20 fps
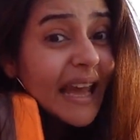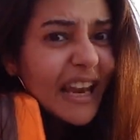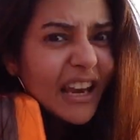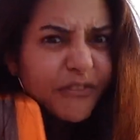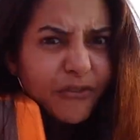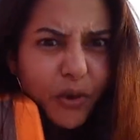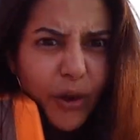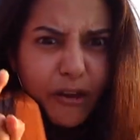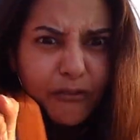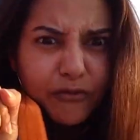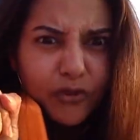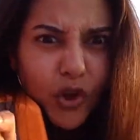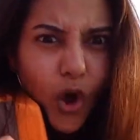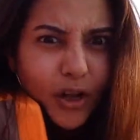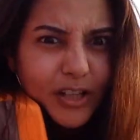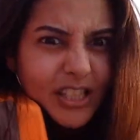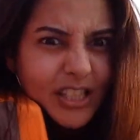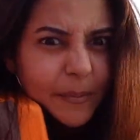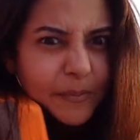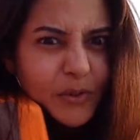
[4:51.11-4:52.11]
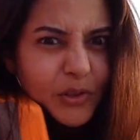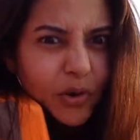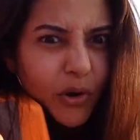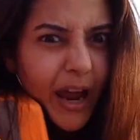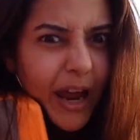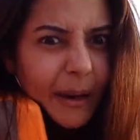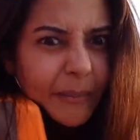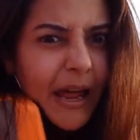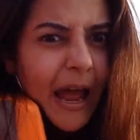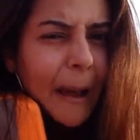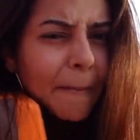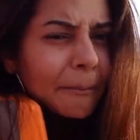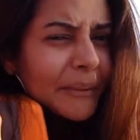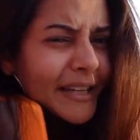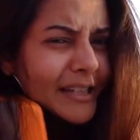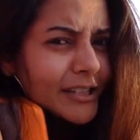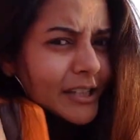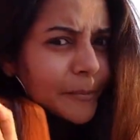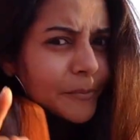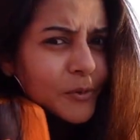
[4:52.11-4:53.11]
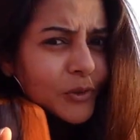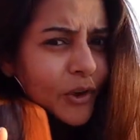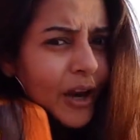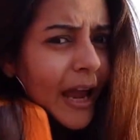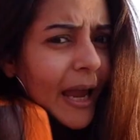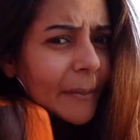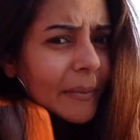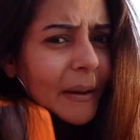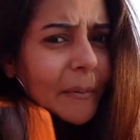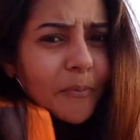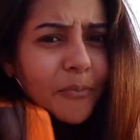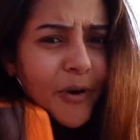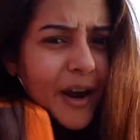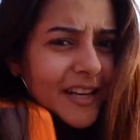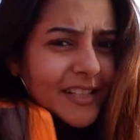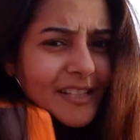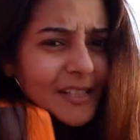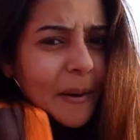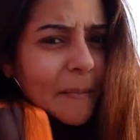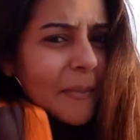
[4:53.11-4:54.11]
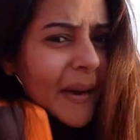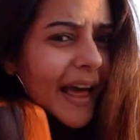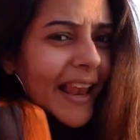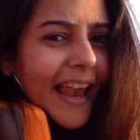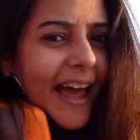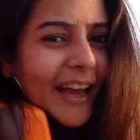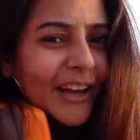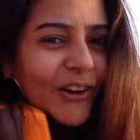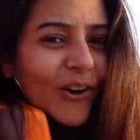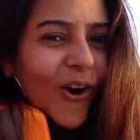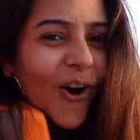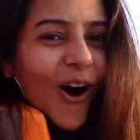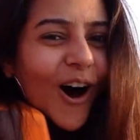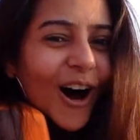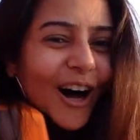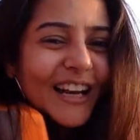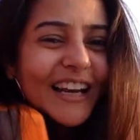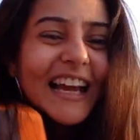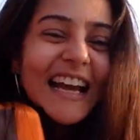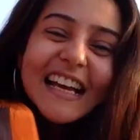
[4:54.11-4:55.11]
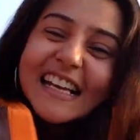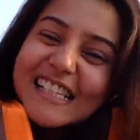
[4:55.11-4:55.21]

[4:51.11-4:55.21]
And if you have not subscribed, please subscribe and press the bell icon.